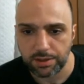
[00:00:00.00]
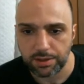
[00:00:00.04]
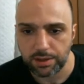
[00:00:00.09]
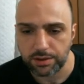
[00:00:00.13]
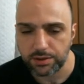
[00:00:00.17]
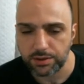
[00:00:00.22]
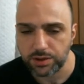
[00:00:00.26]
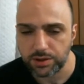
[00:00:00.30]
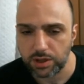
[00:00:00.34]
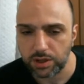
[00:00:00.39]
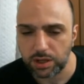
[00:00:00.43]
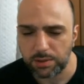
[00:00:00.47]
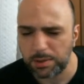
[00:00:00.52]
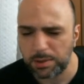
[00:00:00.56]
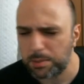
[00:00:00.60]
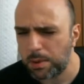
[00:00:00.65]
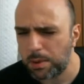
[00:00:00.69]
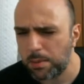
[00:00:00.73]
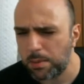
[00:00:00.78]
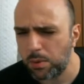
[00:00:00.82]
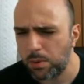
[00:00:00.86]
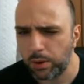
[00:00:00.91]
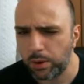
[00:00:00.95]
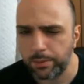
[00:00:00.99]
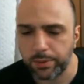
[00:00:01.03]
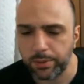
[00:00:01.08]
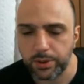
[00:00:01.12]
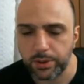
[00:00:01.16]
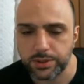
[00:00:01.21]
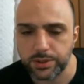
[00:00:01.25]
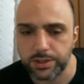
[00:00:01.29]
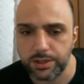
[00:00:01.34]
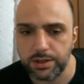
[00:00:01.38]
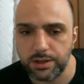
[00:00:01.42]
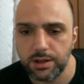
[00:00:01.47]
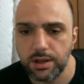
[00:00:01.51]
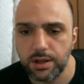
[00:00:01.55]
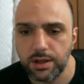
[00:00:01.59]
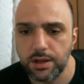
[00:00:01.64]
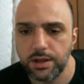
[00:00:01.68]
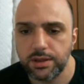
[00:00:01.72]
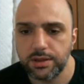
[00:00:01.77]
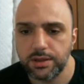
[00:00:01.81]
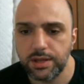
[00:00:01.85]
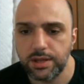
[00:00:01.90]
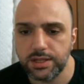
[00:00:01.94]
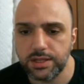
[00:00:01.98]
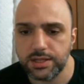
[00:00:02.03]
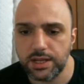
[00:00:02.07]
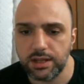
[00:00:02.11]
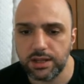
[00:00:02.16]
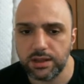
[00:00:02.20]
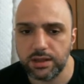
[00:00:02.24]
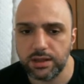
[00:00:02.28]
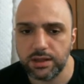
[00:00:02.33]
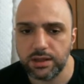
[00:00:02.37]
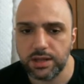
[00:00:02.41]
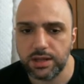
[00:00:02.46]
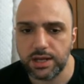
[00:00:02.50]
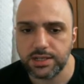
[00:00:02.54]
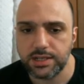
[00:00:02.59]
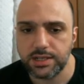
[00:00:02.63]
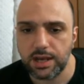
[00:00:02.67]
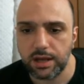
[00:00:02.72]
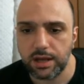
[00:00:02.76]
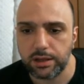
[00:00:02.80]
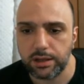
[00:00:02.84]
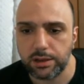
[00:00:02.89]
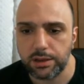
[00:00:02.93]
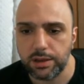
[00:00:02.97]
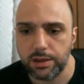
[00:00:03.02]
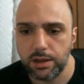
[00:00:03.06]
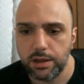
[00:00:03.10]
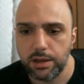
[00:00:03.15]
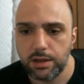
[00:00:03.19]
and there's only going to be maybe one person that's at less health.